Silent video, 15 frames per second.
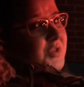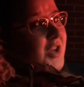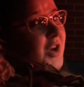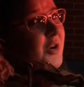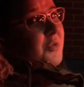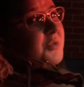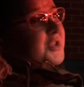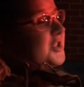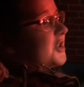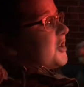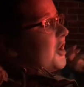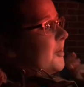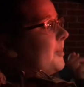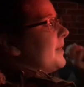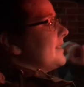know the
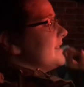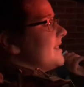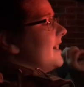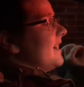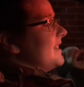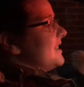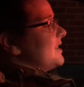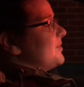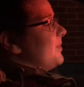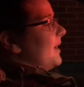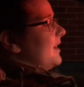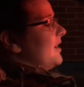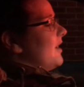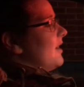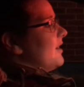Starbucks sizes
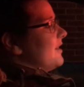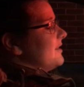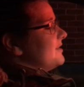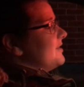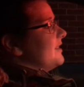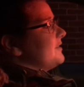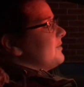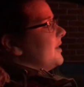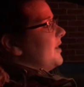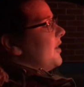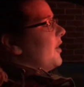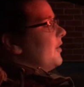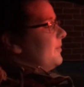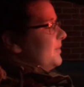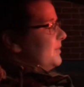by heart, so that's why I
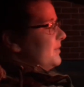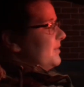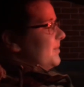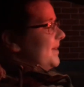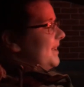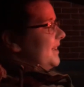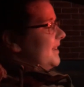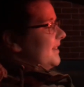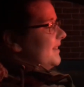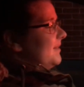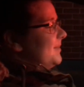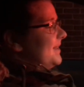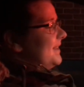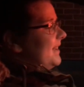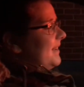opened with
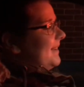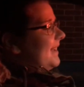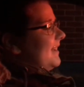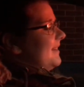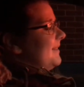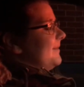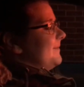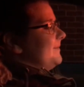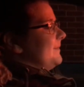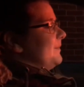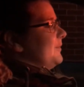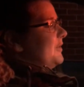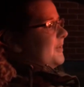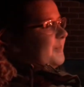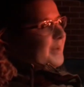medium and then like
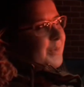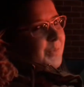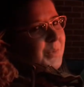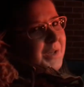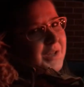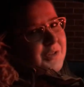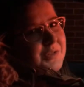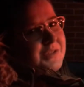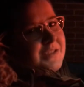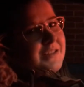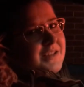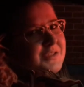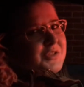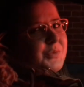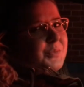would it be weird to
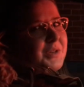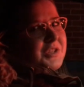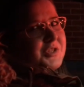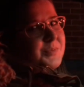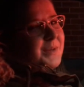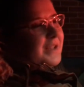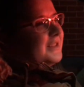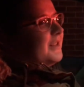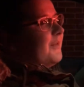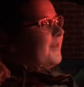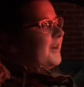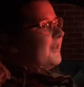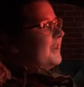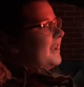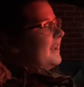then switch? But at the
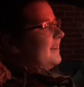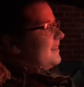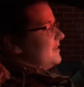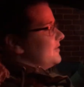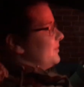very end, I